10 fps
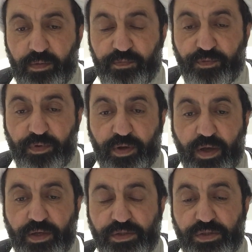For
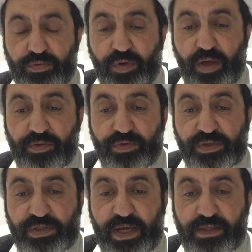us to
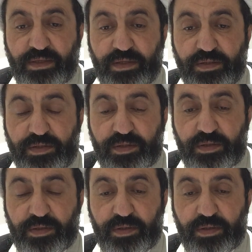understand this